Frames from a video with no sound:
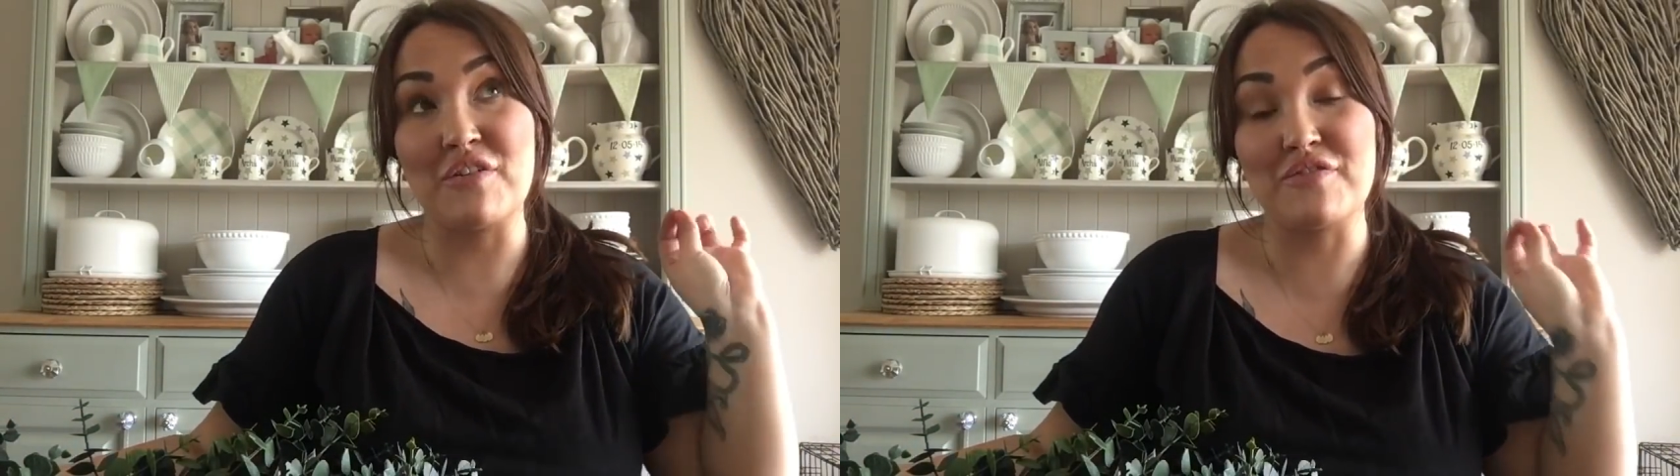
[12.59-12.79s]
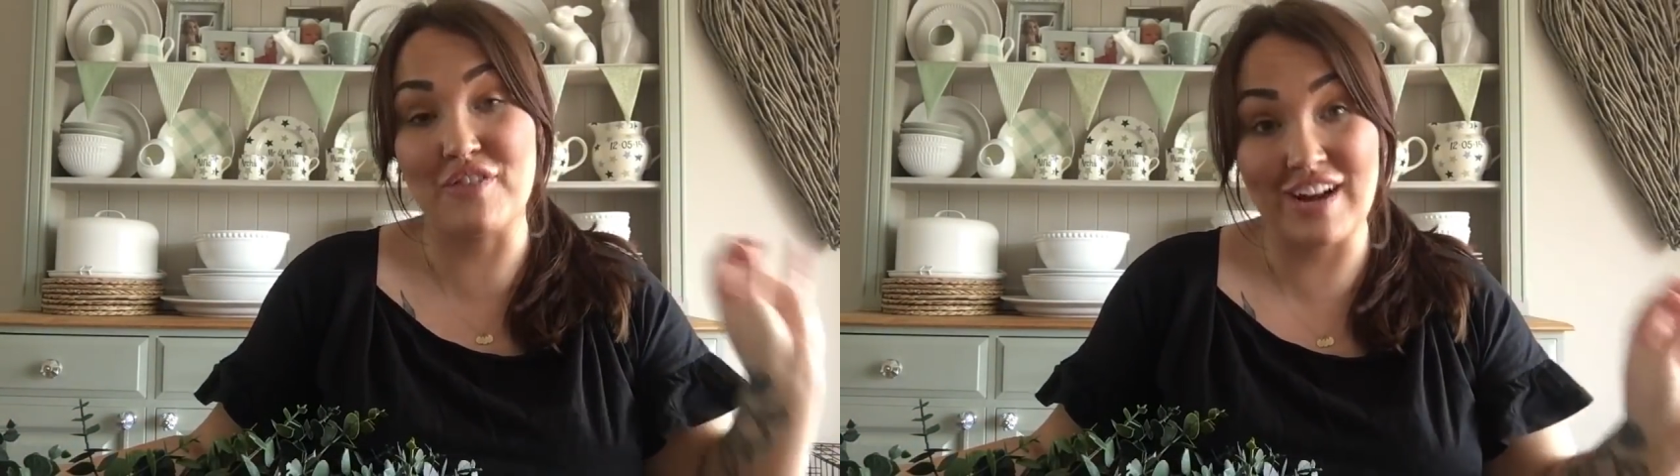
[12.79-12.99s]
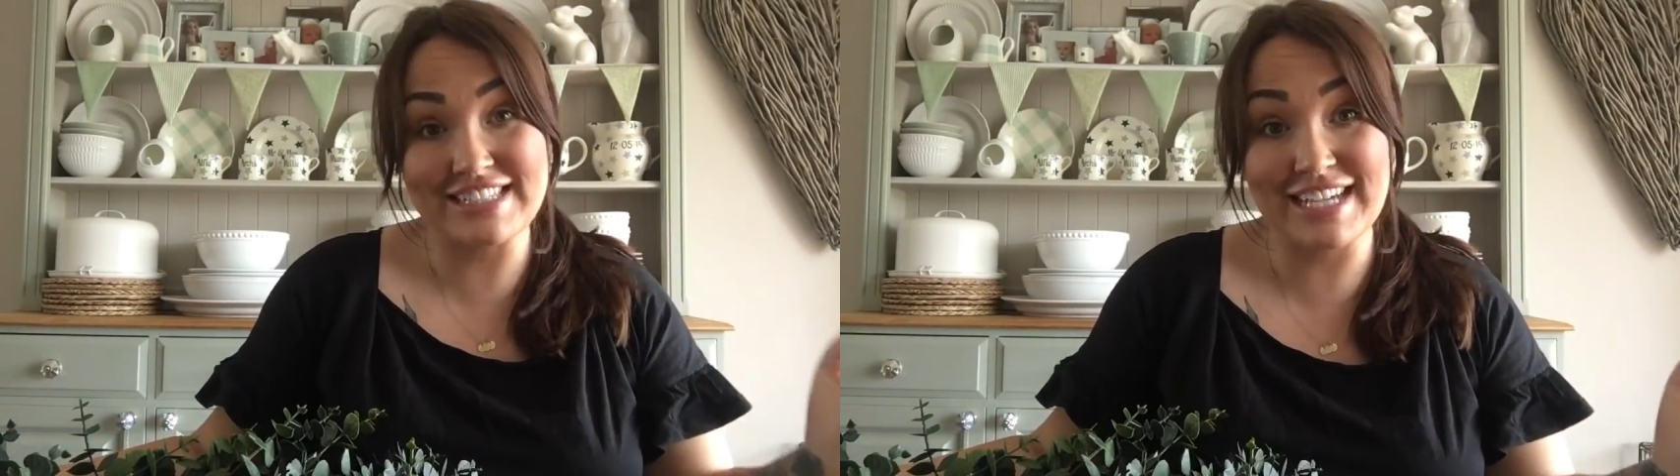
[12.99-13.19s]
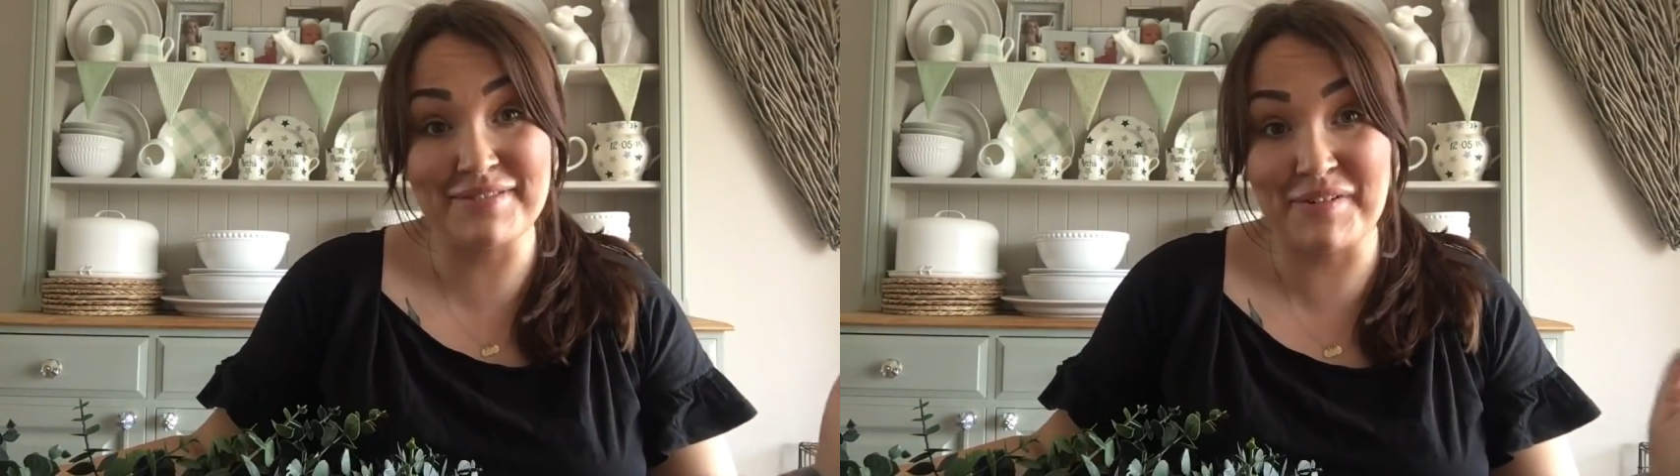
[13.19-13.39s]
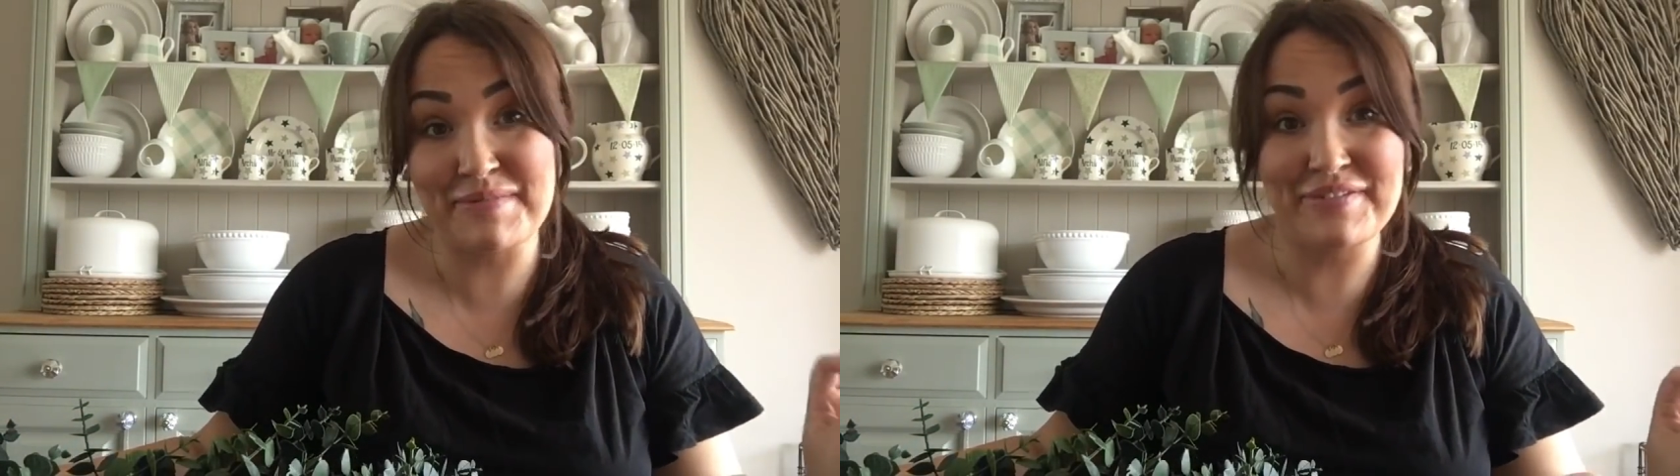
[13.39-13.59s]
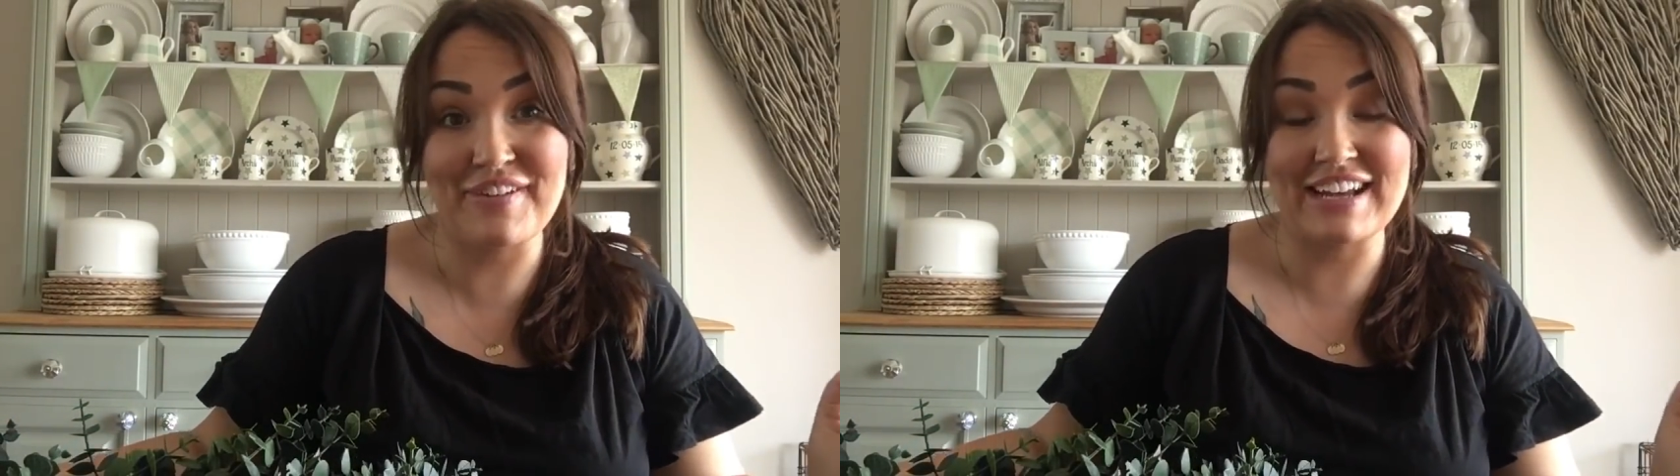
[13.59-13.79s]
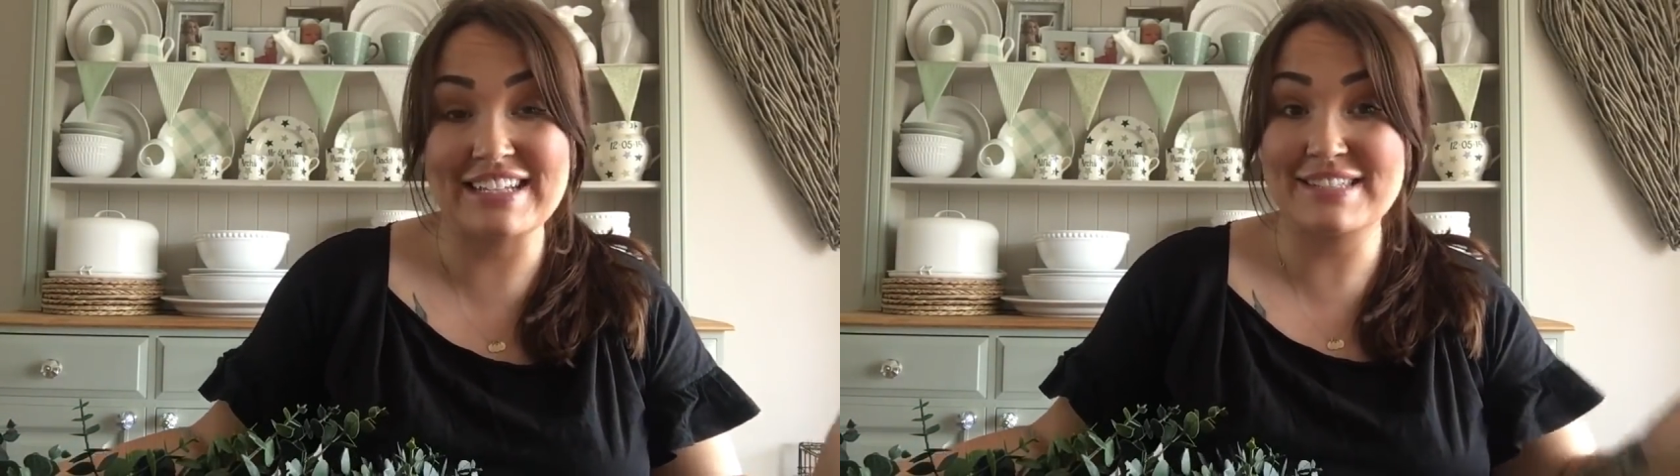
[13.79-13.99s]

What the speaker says: Friday. What will be Friday?